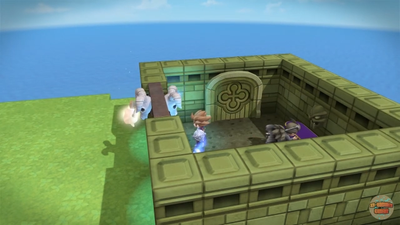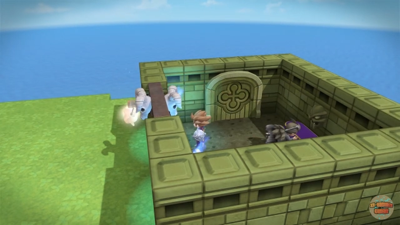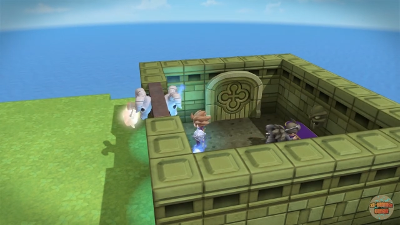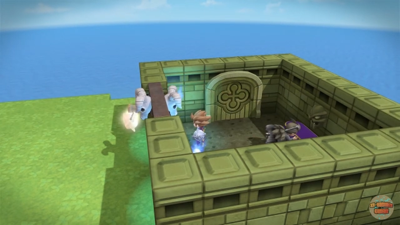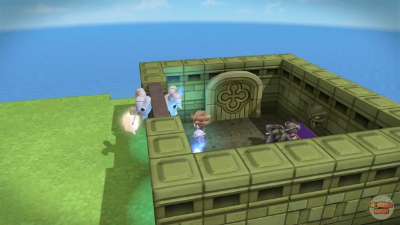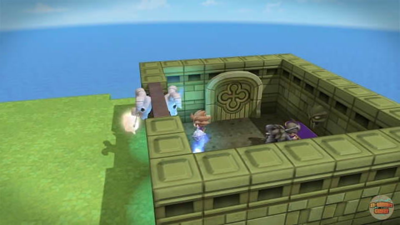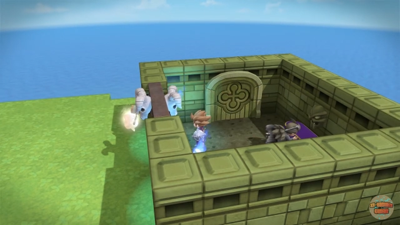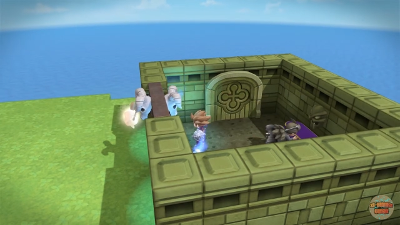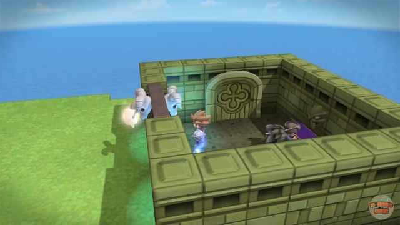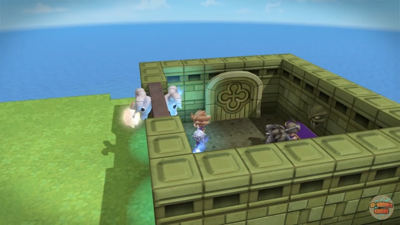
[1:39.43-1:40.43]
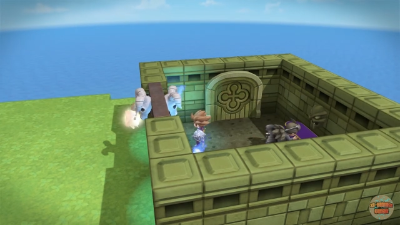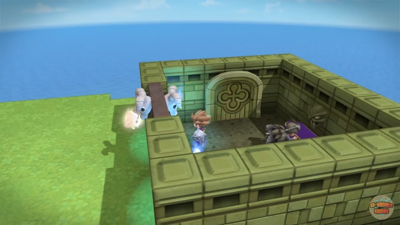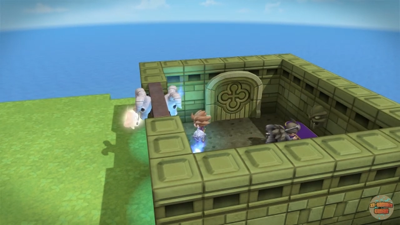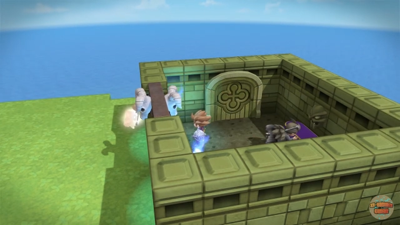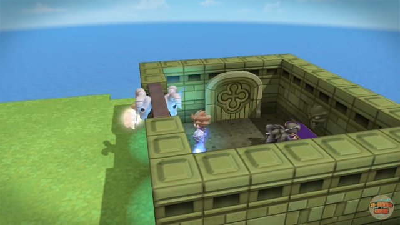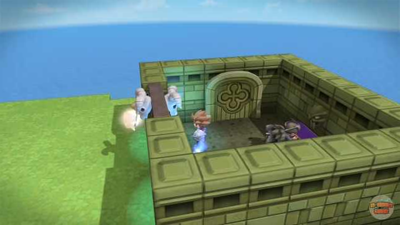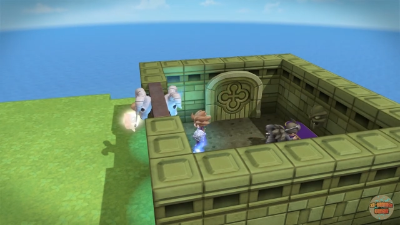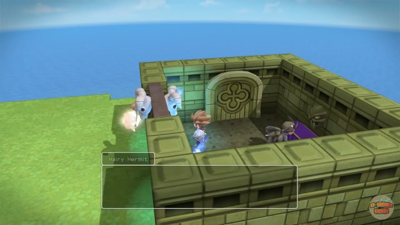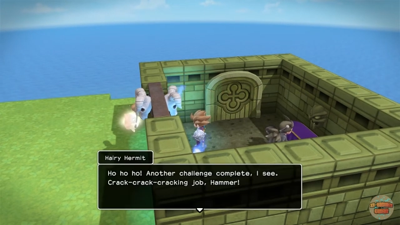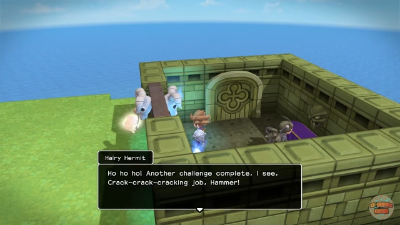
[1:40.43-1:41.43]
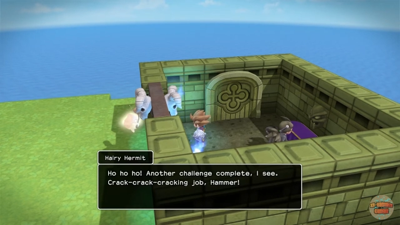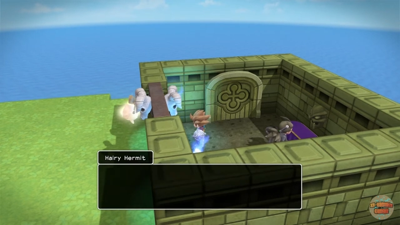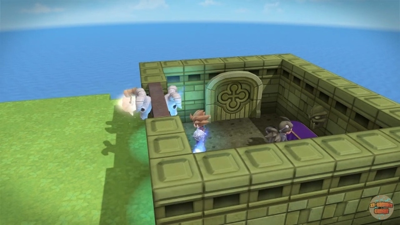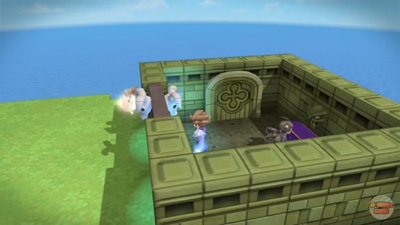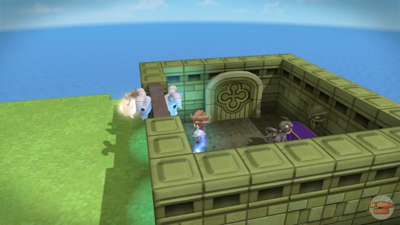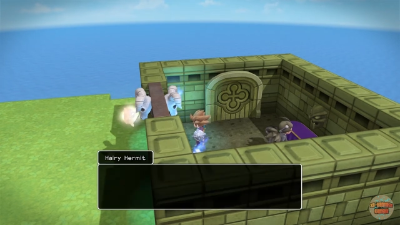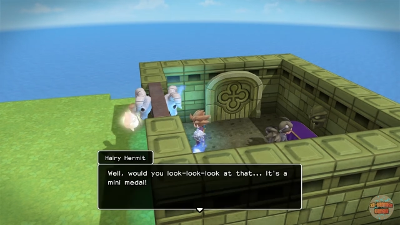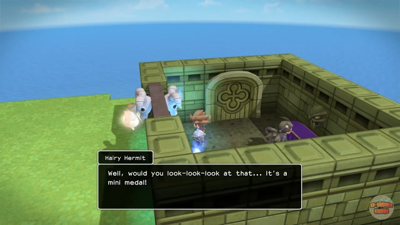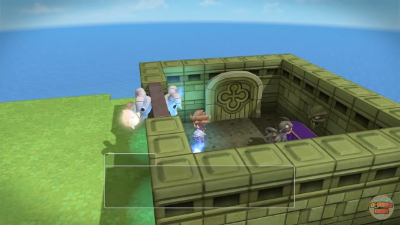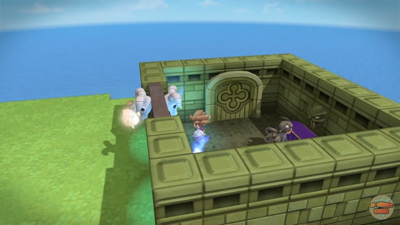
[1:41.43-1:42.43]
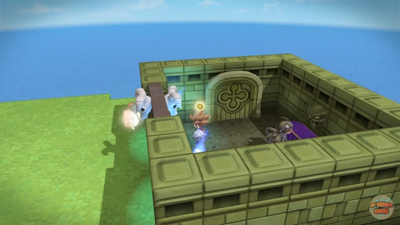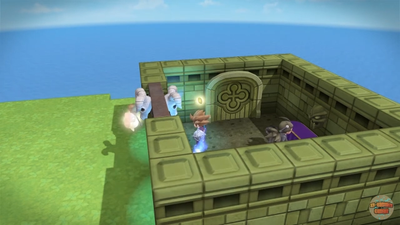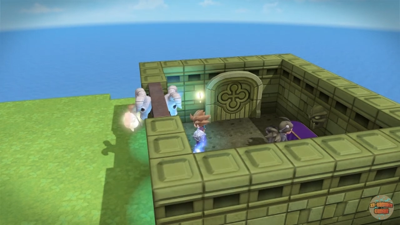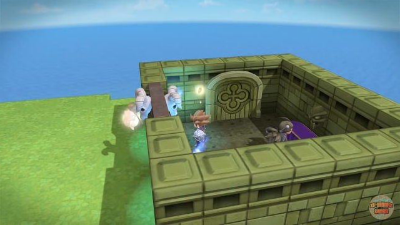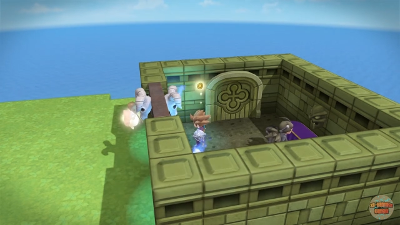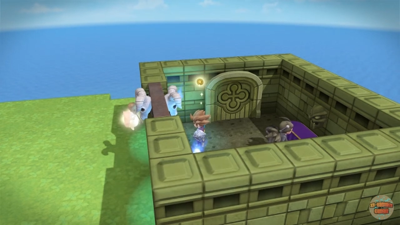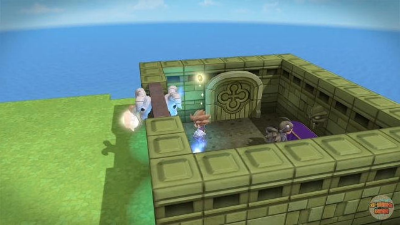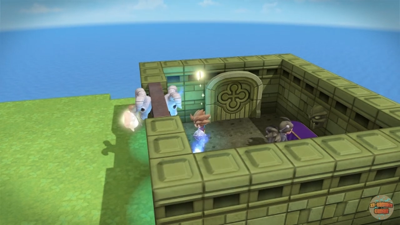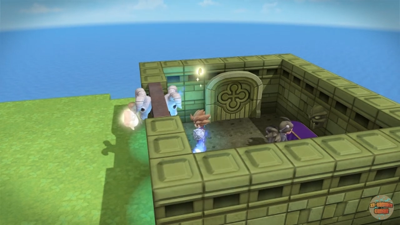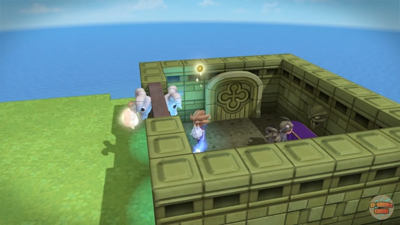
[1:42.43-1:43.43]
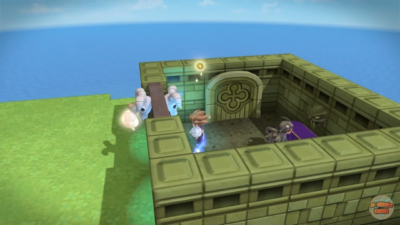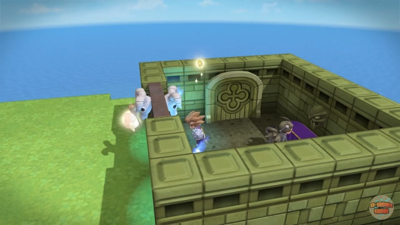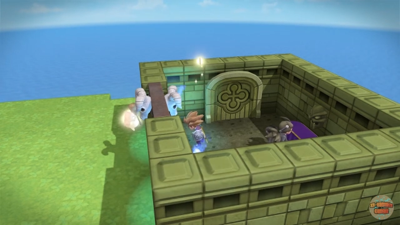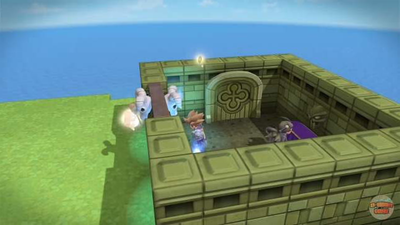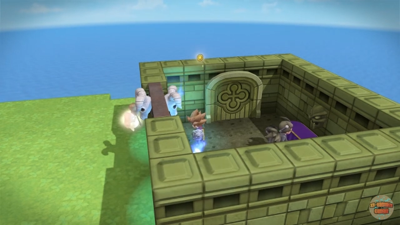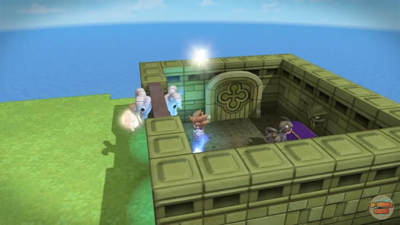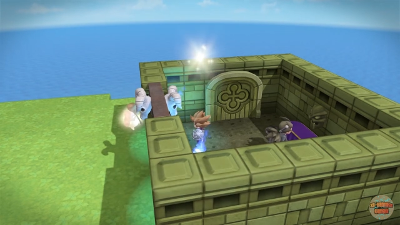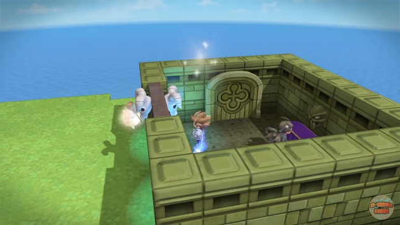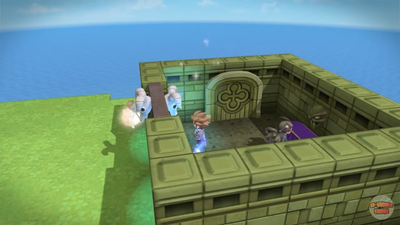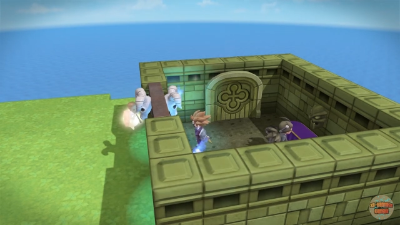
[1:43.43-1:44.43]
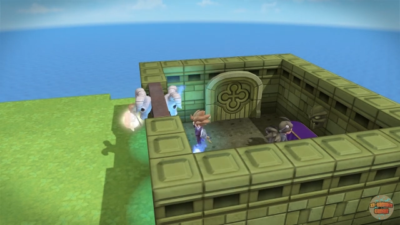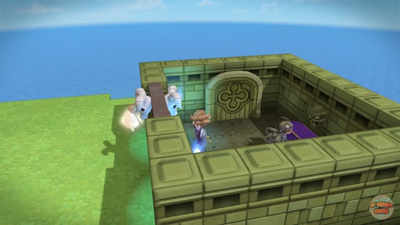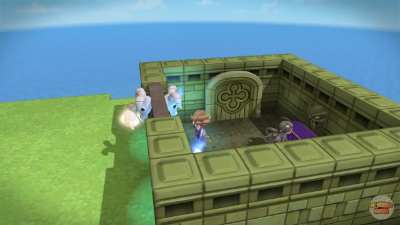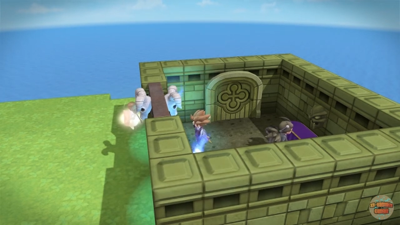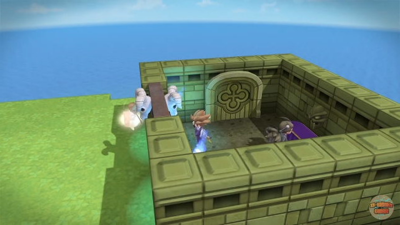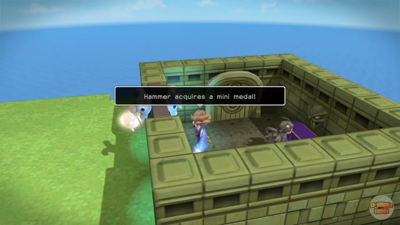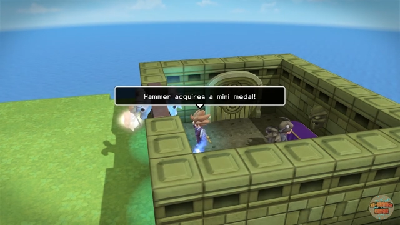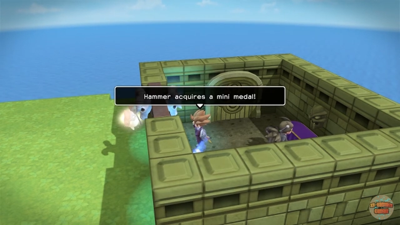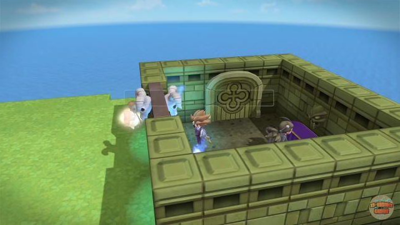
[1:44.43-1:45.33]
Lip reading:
Nobody's mouth can be seen.